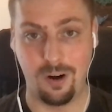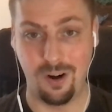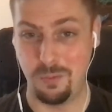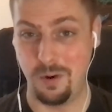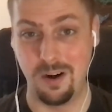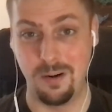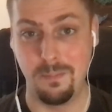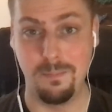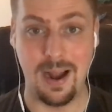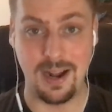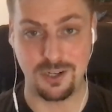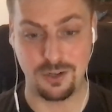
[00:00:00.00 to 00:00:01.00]
hardware
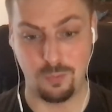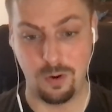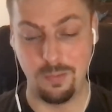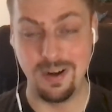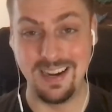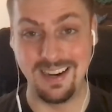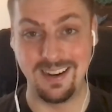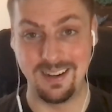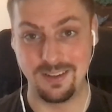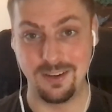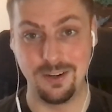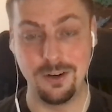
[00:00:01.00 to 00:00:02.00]
matched what we needed
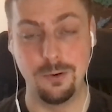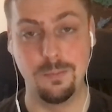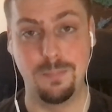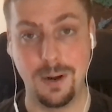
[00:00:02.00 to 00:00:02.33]
it to do.